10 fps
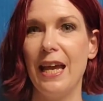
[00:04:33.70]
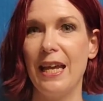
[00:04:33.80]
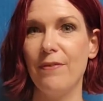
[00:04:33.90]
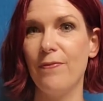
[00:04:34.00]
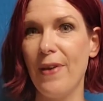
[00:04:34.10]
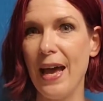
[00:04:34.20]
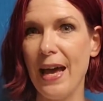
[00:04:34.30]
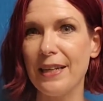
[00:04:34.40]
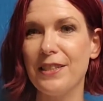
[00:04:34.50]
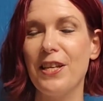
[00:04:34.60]
In
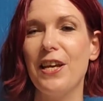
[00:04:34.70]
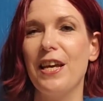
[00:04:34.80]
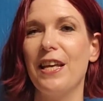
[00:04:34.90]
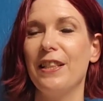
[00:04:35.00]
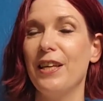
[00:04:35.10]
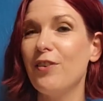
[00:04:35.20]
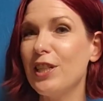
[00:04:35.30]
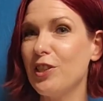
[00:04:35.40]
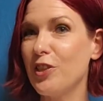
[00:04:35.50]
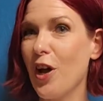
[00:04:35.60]
fact,
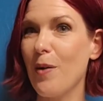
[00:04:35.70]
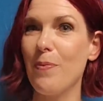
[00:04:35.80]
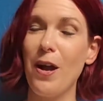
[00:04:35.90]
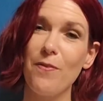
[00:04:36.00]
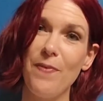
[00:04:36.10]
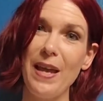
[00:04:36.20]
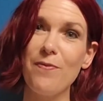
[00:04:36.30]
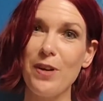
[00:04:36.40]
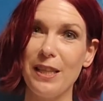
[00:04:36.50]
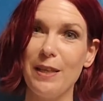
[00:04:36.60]
Larry Sharpe, our
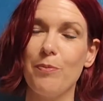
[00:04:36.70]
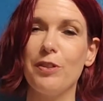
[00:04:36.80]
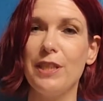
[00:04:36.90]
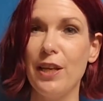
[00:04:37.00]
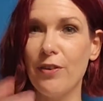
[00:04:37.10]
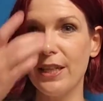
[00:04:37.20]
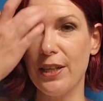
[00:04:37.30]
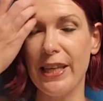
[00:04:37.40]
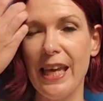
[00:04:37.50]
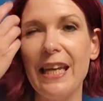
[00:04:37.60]
favorite
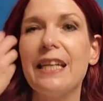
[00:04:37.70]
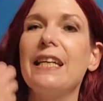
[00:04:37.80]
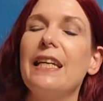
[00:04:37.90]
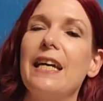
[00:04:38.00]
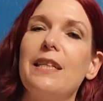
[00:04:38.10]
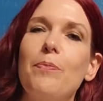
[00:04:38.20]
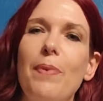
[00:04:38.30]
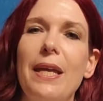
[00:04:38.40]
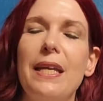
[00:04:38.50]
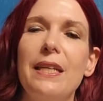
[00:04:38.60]
libertarian candidate, has
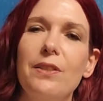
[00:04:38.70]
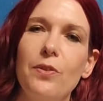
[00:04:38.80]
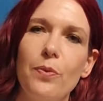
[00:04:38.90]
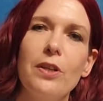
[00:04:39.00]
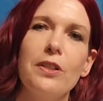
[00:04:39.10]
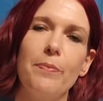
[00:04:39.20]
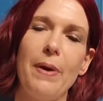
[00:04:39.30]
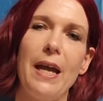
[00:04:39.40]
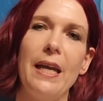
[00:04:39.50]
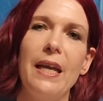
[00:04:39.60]
been endorsed
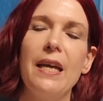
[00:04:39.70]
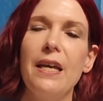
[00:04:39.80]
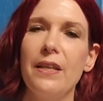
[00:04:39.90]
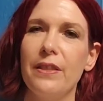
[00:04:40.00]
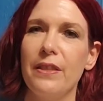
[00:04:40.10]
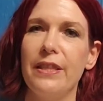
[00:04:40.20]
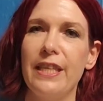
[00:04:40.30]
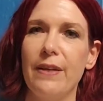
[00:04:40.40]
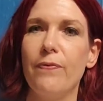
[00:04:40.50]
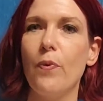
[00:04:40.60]
by
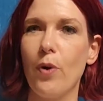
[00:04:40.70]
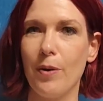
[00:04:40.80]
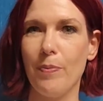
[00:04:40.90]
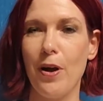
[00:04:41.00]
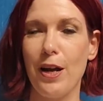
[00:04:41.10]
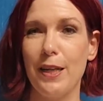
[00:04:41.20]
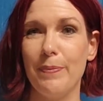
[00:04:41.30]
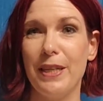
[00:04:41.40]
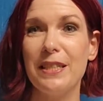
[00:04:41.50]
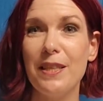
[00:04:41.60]
the Forward Party
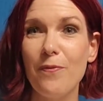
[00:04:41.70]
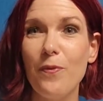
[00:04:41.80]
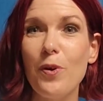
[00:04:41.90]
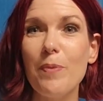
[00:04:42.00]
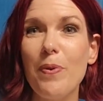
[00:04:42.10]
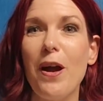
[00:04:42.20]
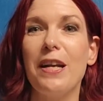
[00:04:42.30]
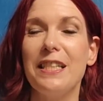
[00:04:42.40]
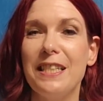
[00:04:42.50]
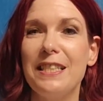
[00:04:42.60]
because the Forward
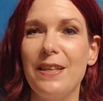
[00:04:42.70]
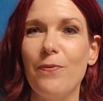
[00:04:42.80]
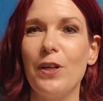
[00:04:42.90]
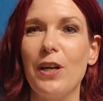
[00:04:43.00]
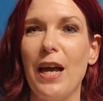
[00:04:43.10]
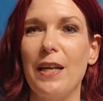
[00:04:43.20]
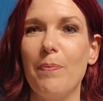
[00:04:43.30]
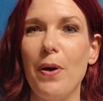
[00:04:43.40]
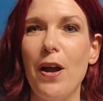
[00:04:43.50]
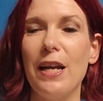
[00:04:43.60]
Party is a different kind
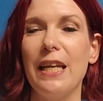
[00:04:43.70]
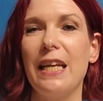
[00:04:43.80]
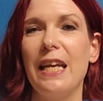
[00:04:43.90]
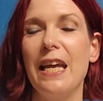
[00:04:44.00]
of party.